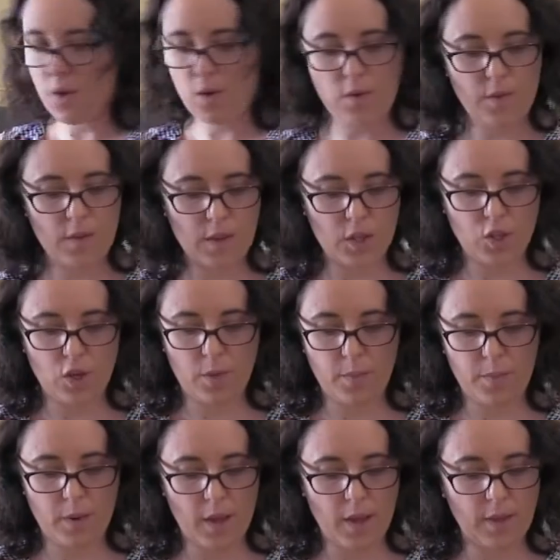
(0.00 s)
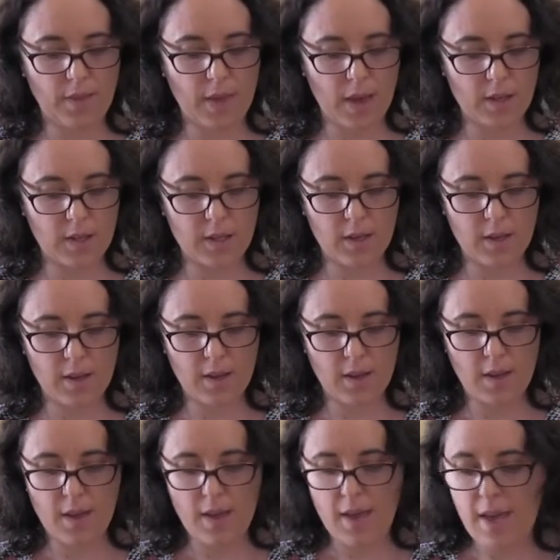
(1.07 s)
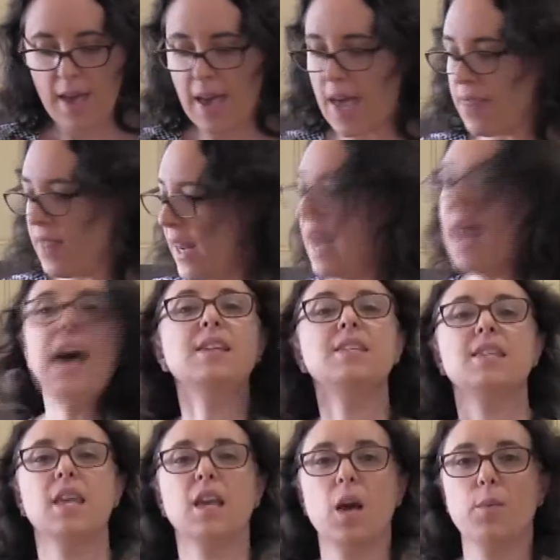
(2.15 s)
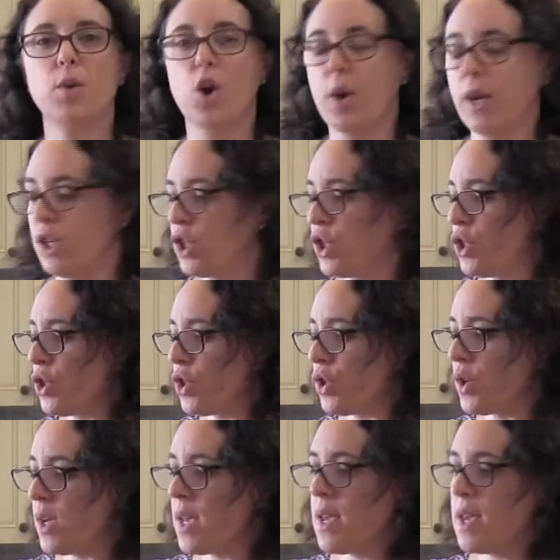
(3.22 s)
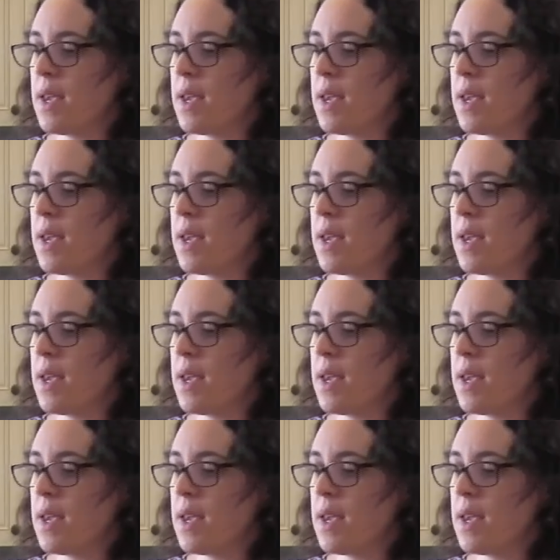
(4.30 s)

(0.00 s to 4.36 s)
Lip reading: over the top like that. And the last thing I'm going to do